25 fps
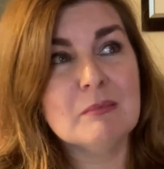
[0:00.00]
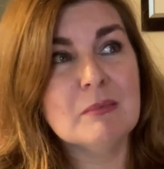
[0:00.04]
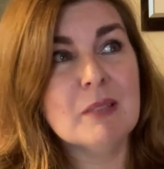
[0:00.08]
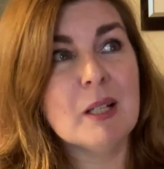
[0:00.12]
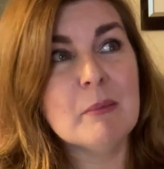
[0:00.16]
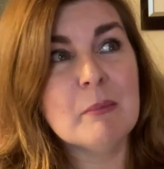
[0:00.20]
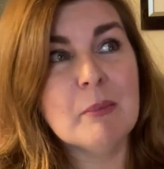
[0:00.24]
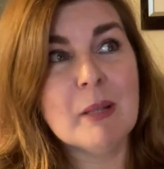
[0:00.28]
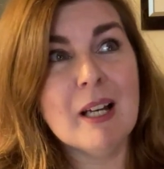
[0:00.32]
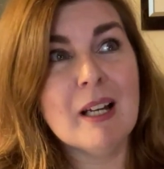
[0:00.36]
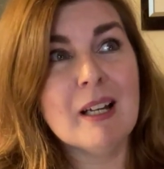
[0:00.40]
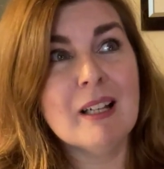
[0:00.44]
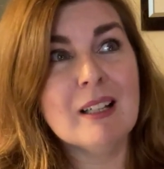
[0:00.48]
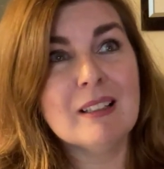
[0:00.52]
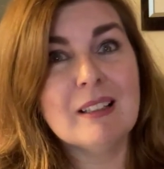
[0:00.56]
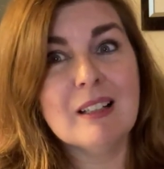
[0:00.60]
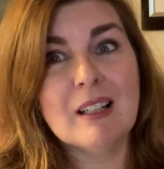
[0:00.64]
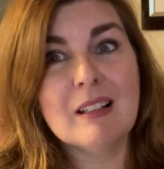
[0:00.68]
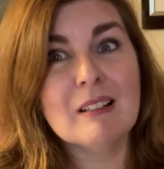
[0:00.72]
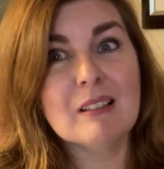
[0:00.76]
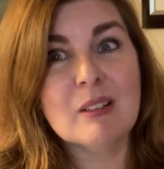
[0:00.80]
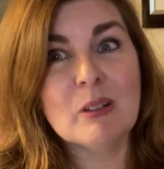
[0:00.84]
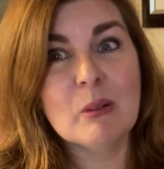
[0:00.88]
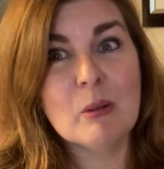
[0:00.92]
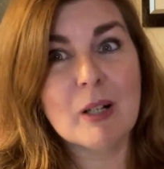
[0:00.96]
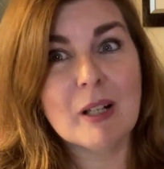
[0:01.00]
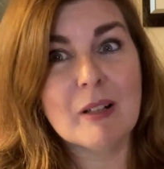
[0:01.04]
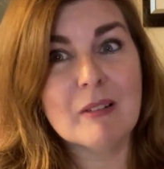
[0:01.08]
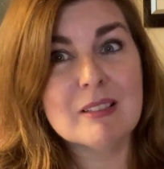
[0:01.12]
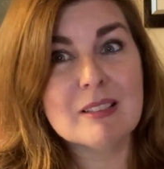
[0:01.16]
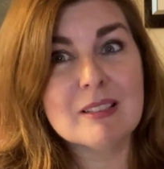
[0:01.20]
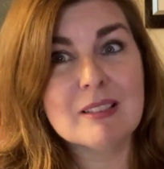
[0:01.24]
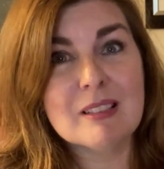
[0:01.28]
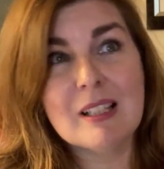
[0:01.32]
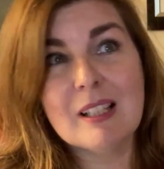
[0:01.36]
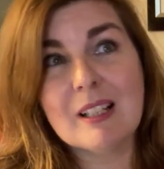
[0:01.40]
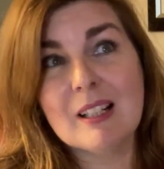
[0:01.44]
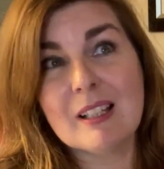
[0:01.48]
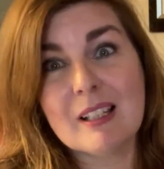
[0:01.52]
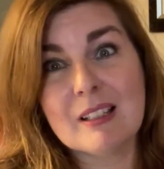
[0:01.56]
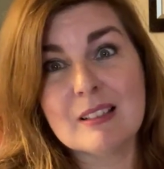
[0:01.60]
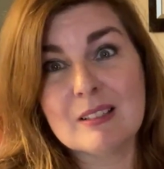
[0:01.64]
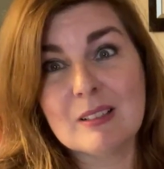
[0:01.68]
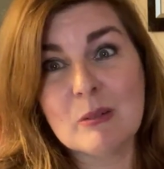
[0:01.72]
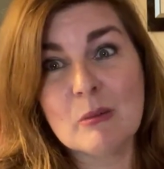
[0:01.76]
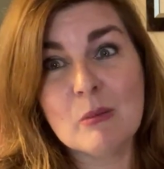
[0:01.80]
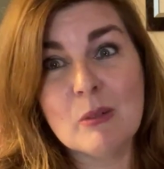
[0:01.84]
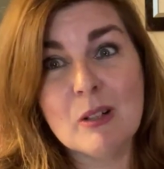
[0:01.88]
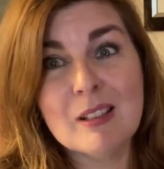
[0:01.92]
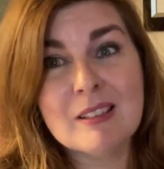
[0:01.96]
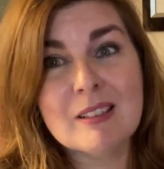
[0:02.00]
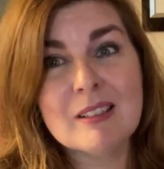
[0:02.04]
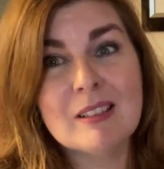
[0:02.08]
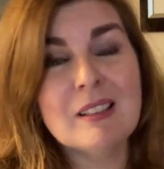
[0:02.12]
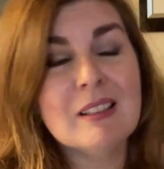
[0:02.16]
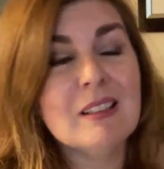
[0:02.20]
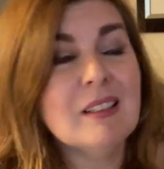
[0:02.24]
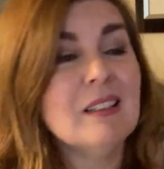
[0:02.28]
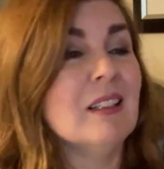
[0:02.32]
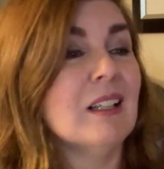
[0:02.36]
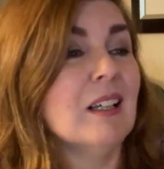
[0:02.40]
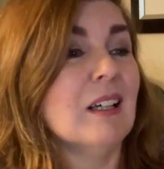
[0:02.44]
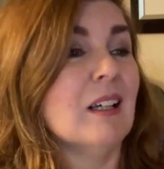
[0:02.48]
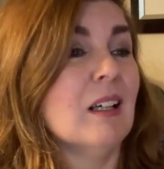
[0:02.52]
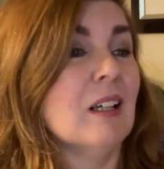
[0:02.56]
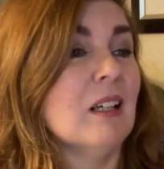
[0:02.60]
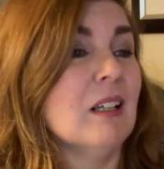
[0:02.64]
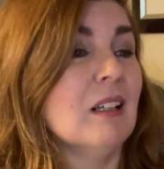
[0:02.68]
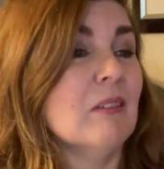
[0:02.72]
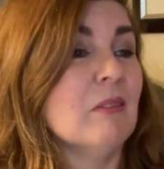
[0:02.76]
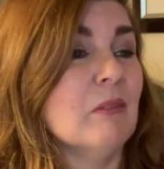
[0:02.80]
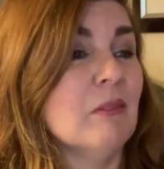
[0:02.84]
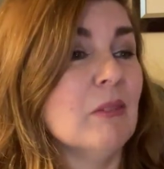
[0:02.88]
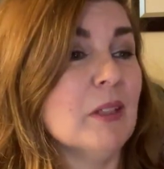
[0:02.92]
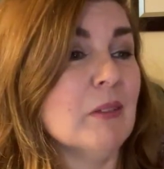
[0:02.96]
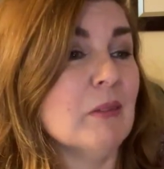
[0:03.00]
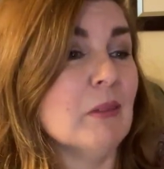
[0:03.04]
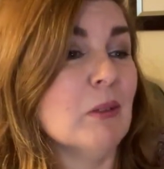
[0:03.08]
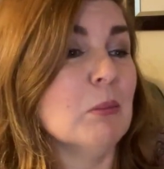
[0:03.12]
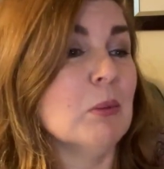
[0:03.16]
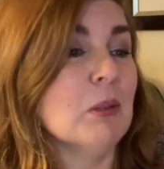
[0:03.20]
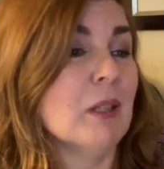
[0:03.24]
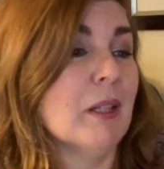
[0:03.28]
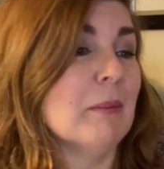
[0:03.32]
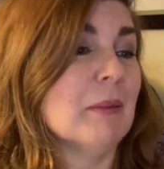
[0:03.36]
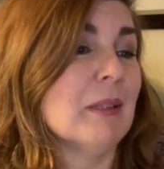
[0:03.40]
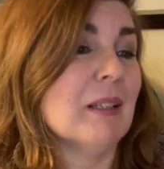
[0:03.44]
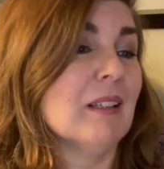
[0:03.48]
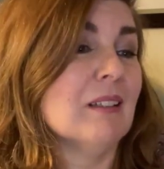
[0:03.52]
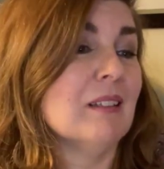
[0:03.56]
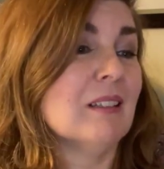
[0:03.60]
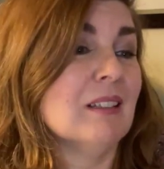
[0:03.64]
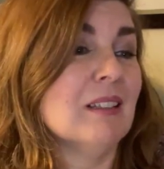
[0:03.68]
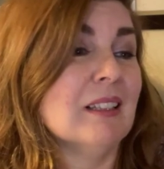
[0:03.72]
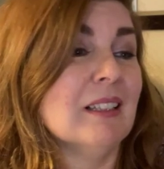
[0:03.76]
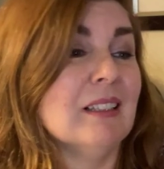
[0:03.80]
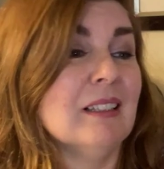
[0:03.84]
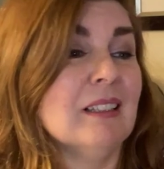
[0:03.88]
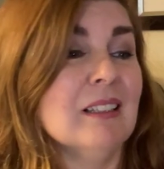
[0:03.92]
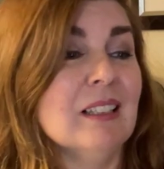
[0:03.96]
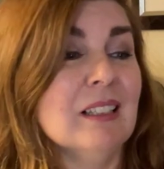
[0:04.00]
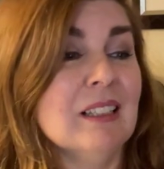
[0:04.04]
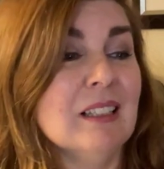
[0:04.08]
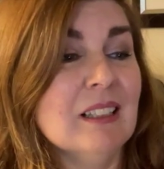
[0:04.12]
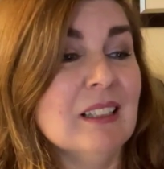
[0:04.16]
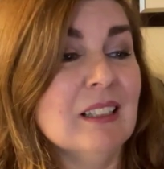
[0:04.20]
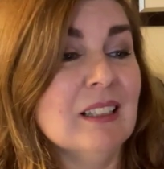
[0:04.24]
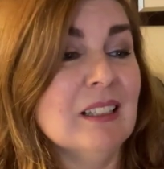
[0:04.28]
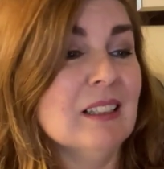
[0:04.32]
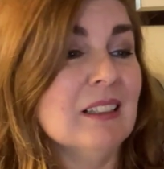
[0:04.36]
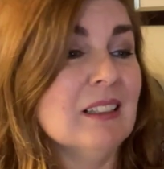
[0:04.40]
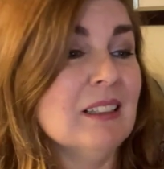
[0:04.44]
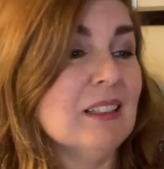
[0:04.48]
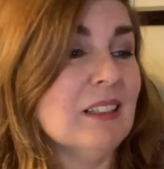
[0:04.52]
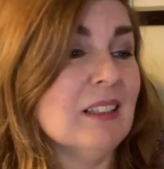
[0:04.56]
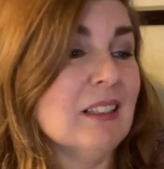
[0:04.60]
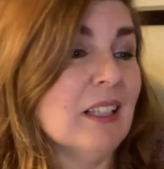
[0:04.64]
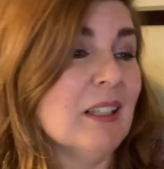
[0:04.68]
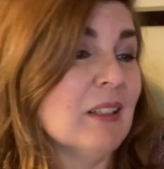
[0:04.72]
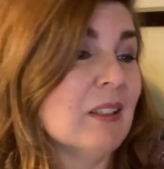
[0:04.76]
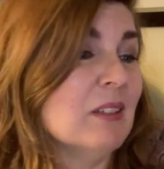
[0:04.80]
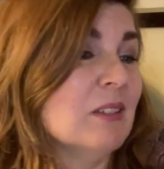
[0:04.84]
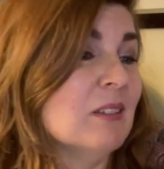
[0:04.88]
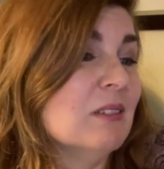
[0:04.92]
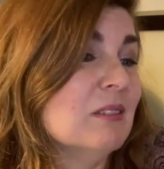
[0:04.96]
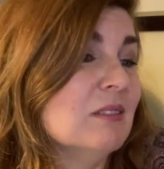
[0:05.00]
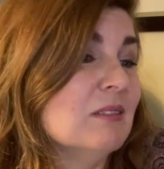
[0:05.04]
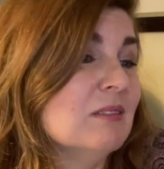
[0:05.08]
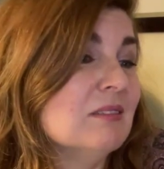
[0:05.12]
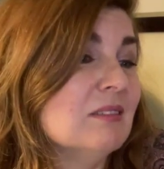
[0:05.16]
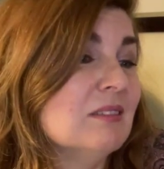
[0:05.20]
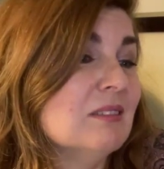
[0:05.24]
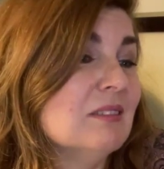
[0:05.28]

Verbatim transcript: My bad. I don't know what I was thinking. I guess I wasn't. Um, we will blame it on, you know,